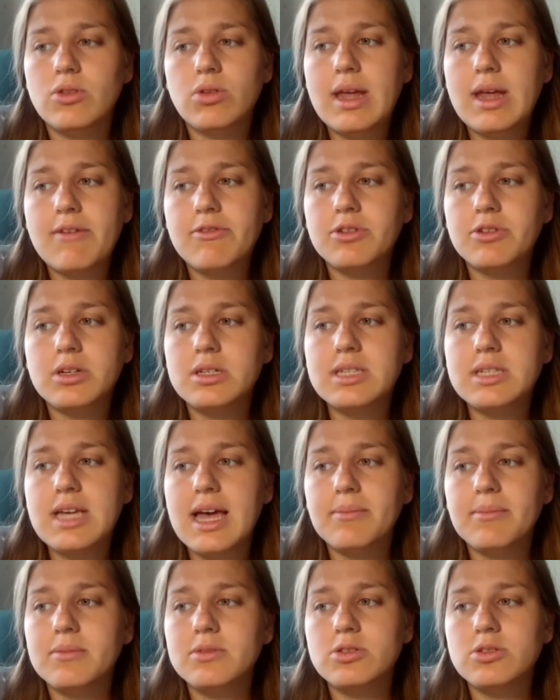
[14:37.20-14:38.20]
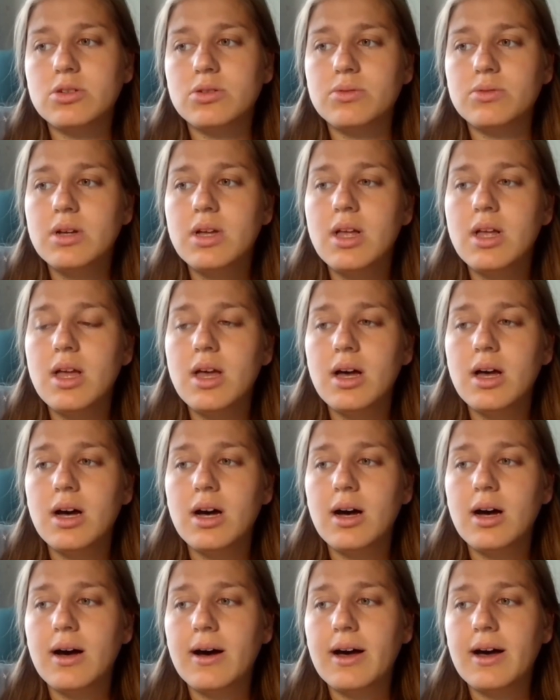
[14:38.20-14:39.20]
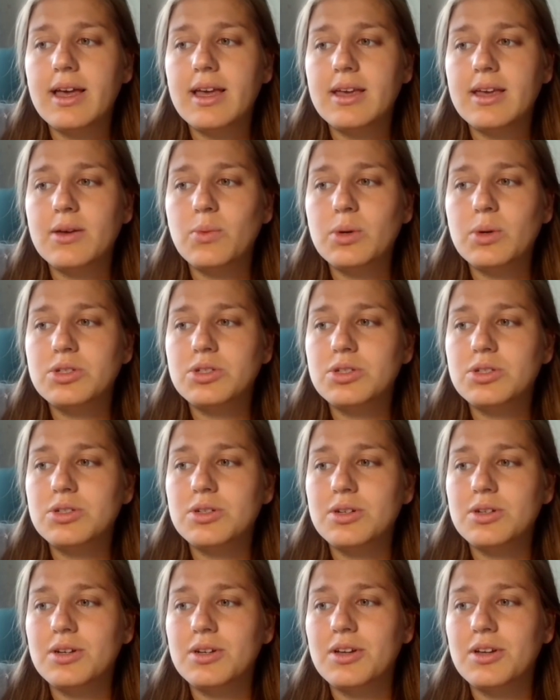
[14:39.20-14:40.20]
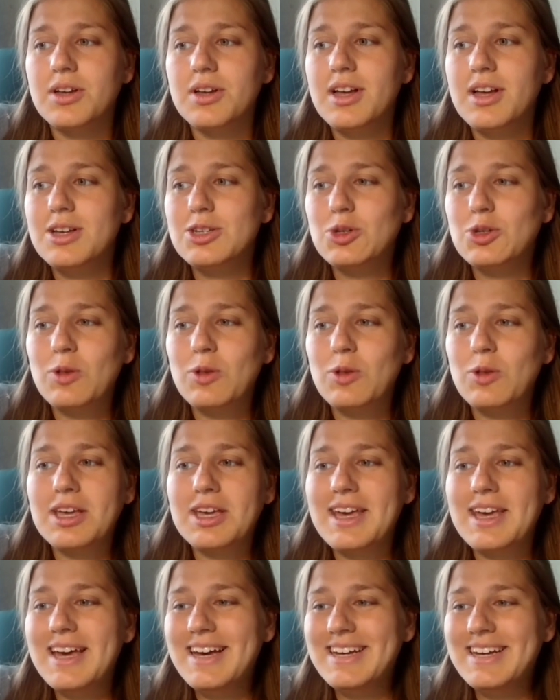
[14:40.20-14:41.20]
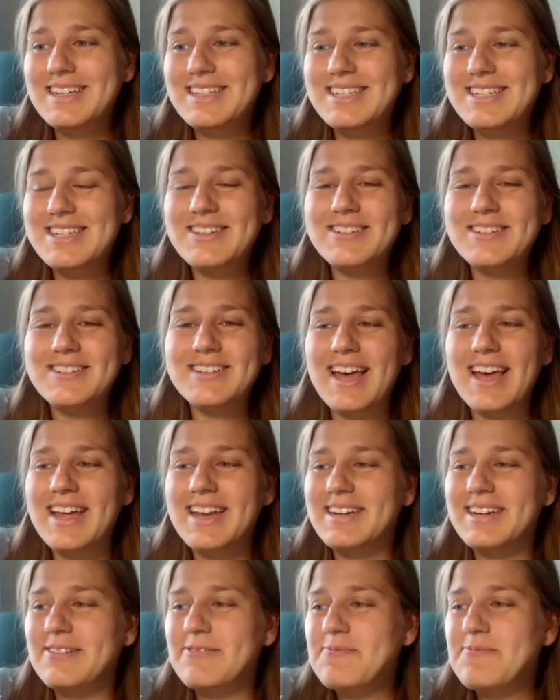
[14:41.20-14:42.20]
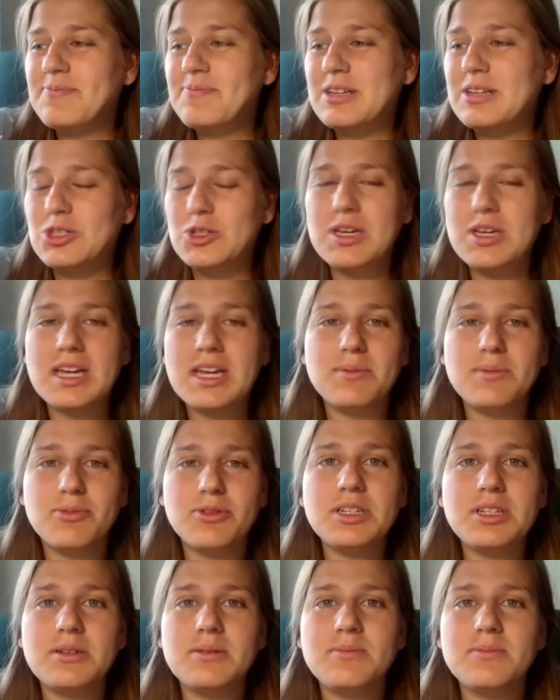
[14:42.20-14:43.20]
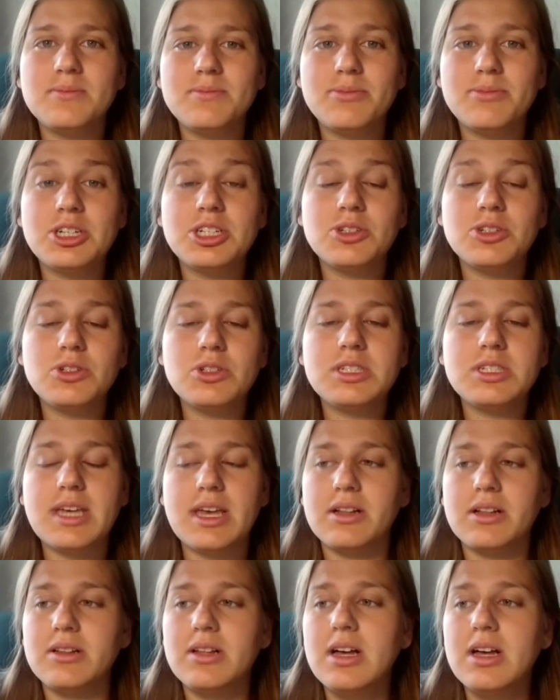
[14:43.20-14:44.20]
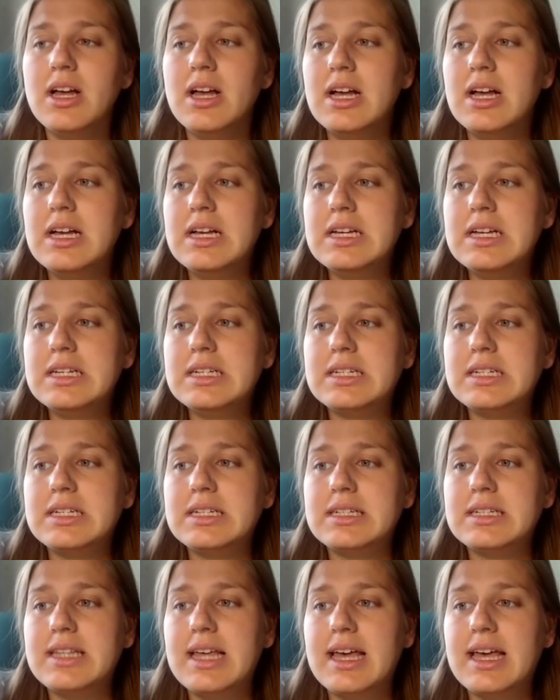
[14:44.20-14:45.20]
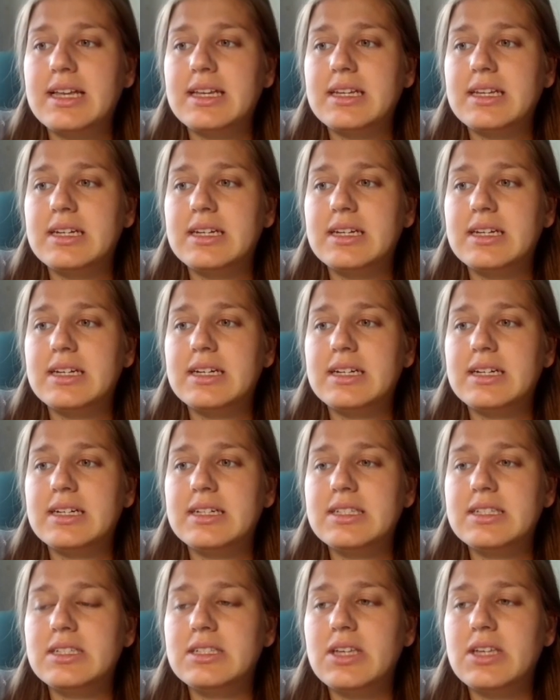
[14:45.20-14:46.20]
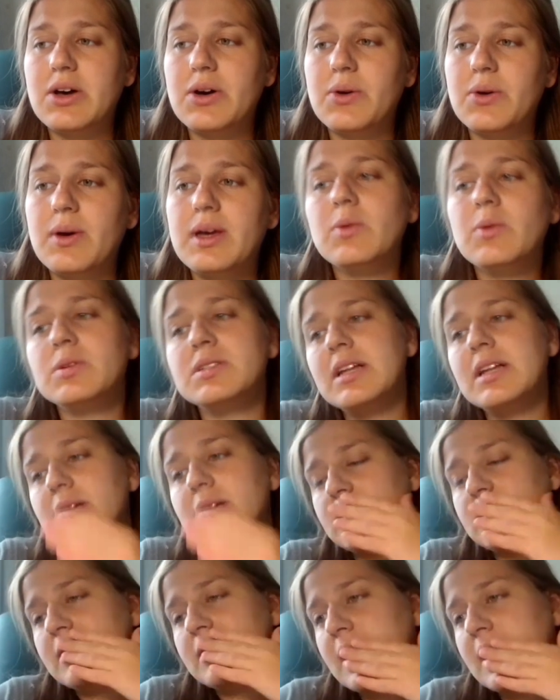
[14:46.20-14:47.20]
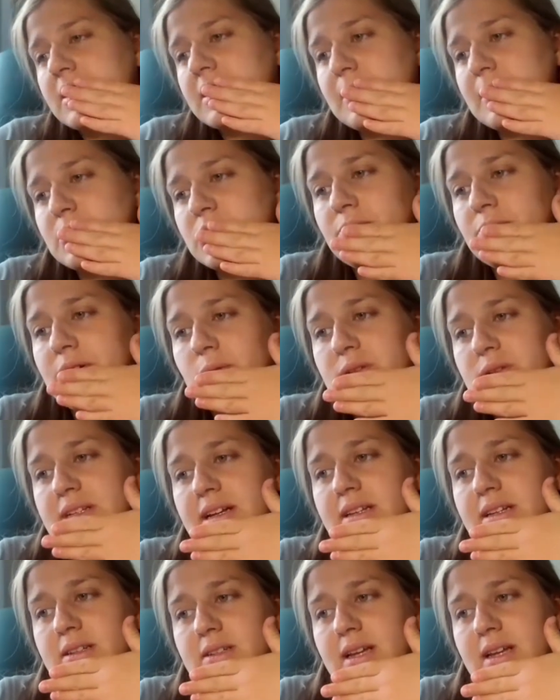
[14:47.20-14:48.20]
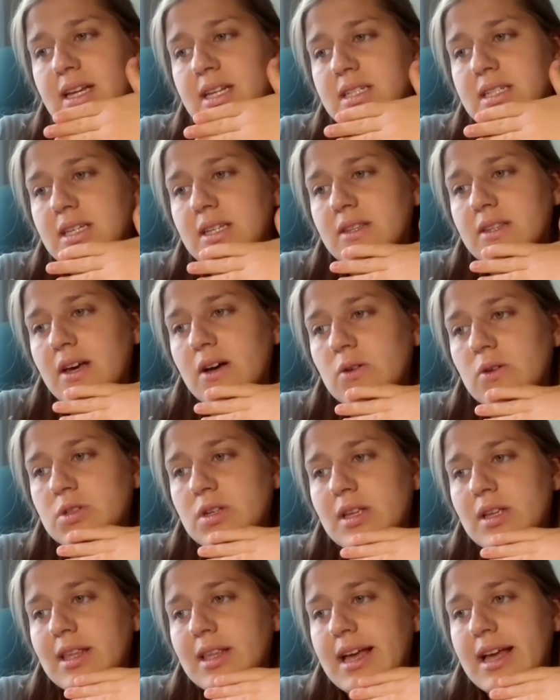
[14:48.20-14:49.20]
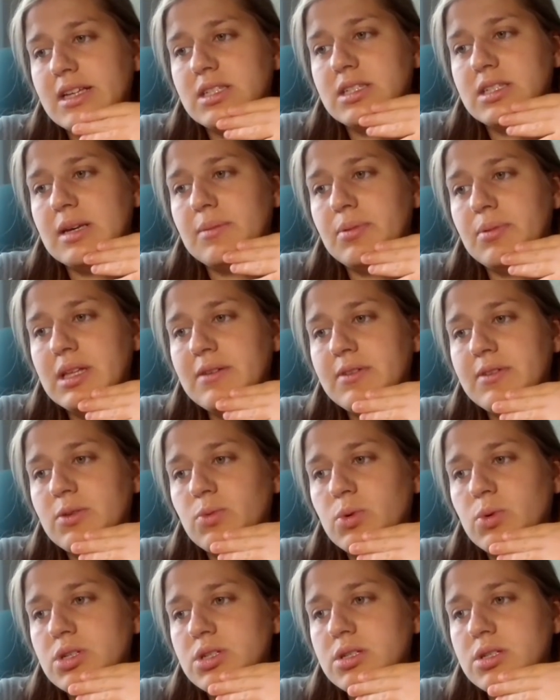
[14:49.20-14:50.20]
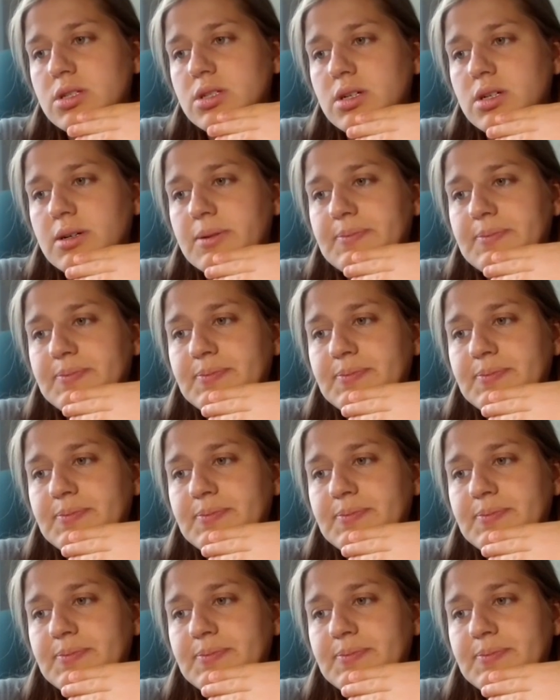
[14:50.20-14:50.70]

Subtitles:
on every exam. So I was so lucky to get a pretty good sale. Then, So it was not I'm sorry, it was not 90,000 less. I believe it was